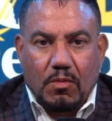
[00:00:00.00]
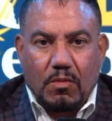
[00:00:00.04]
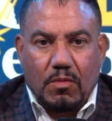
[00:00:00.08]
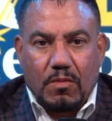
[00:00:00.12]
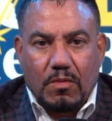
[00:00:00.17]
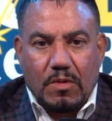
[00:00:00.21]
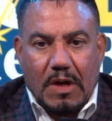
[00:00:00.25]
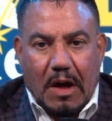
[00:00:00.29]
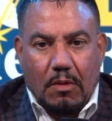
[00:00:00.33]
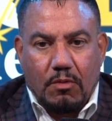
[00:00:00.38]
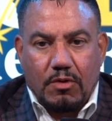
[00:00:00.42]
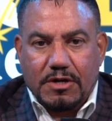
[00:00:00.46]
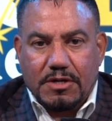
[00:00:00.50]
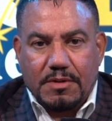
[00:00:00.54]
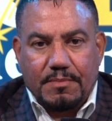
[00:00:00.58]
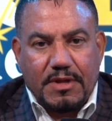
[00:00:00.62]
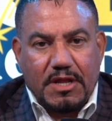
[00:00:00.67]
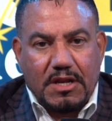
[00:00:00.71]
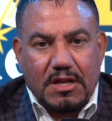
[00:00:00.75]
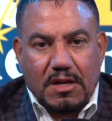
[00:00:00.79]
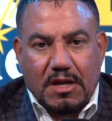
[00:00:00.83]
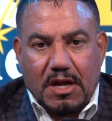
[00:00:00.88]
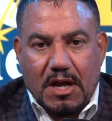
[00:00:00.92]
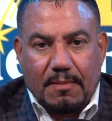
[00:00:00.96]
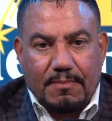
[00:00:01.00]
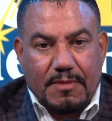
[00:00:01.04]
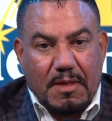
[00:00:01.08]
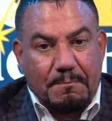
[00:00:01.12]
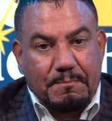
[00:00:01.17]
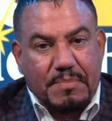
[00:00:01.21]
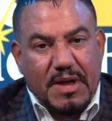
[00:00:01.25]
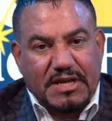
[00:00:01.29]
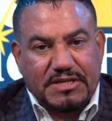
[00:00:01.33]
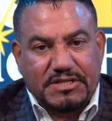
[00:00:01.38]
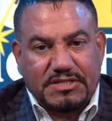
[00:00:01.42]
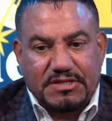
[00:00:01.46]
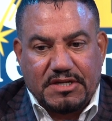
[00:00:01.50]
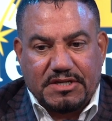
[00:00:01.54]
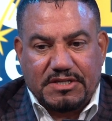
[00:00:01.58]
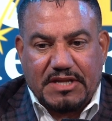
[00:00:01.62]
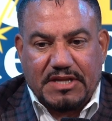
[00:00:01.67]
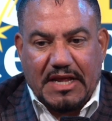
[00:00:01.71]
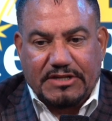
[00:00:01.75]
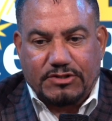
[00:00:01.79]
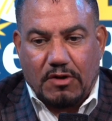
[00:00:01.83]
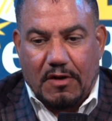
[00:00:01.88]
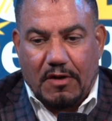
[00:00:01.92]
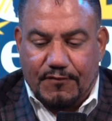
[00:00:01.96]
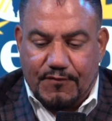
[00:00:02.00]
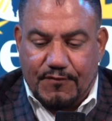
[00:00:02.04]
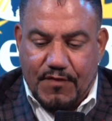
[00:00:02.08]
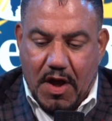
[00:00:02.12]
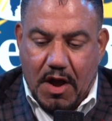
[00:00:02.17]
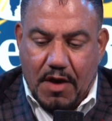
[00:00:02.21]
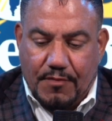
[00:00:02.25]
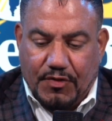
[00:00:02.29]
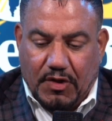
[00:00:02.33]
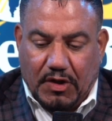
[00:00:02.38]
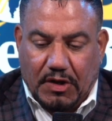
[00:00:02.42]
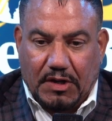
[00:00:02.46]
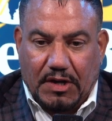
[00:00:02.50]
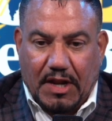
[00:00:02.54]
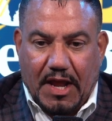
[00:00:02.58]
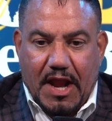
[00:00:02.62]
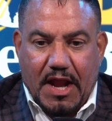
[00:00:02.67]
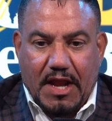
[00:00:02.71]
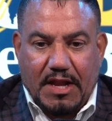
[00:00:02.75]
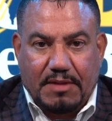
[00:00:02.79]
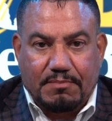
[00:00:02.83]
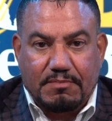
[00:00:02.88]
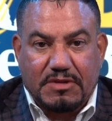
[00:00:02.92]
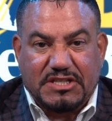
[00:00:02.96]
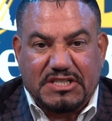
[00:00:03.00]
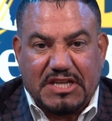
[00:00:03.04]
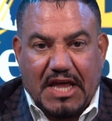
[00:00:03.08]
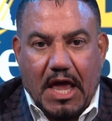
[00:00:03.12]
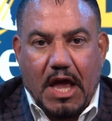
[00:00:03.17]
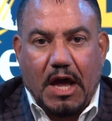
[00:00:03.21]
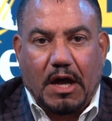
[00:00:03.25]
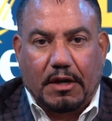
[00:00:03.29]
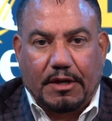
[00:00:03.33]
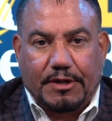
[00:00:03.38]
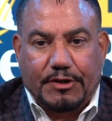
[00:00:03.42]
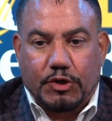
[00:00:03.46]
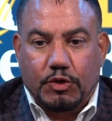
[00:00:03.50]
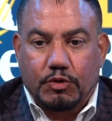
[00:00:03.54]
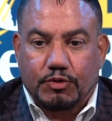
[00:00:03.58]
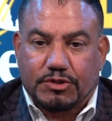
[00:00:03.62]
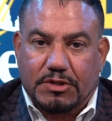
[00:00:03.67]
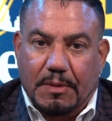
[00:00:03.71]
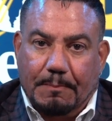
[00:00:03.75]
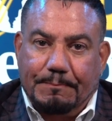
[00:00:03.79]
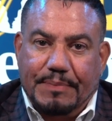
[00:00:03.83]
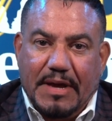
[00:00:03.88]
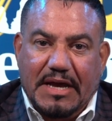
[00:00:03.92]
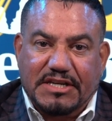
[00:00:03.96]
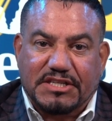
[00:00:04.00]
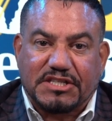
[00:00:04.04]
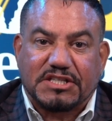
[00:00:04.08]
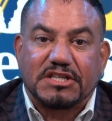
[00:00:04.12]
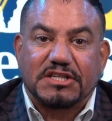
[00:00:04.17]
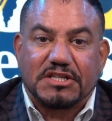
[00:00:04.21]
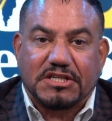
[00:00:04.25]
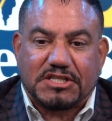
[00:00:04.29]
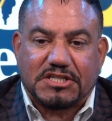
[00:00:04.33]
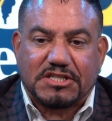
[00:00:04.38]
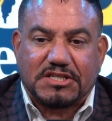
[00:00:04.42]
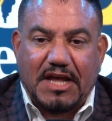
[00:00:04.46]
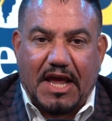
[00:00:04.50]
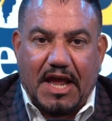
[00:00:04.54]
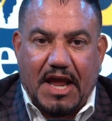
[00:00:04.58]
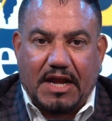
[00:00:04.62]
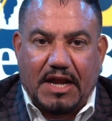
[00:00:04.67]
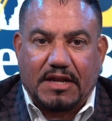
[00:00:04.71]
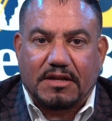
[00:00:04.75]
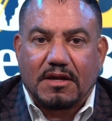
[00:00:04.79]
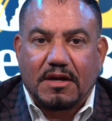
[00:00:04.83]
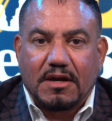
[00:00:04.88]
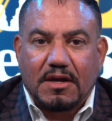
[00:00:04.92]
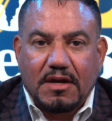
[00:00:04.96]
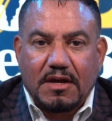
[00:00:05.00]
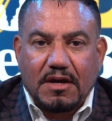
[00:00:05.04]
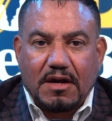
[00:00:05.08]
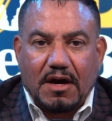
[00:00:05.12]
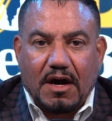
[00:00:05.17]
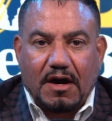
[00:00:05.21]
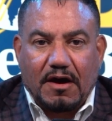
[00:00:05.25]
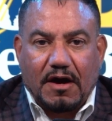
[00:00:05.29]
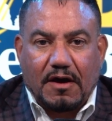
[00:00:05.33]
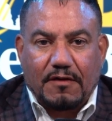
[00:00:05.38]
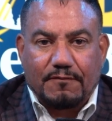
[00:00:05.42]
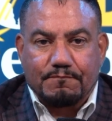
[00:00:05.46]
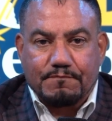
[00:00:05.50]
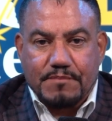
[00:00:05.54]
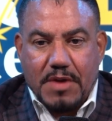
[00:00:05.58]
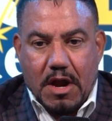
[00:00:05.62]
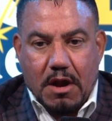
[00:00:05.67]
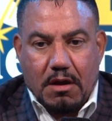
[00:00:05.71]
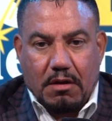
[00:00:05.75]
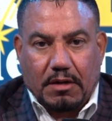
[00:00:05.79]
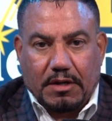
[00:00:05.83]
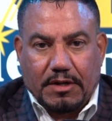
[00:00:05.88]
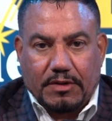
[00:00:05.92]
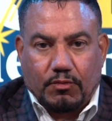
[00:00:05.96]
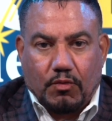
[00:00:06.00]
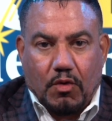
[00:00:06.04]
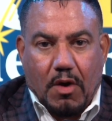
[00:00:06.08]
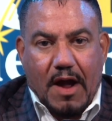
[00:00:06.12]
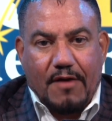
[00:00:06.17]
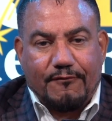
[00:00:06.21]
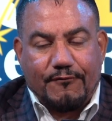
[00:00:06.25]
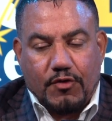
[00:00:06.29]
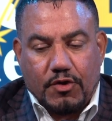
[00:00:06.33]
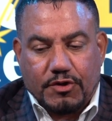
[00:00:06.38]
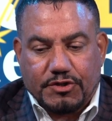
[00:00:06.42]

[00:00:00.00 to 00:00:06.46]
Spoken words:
I wanted to become the best in the state. So I found the lady, Miss Ellen, who was the best in the state of Maryland, where I first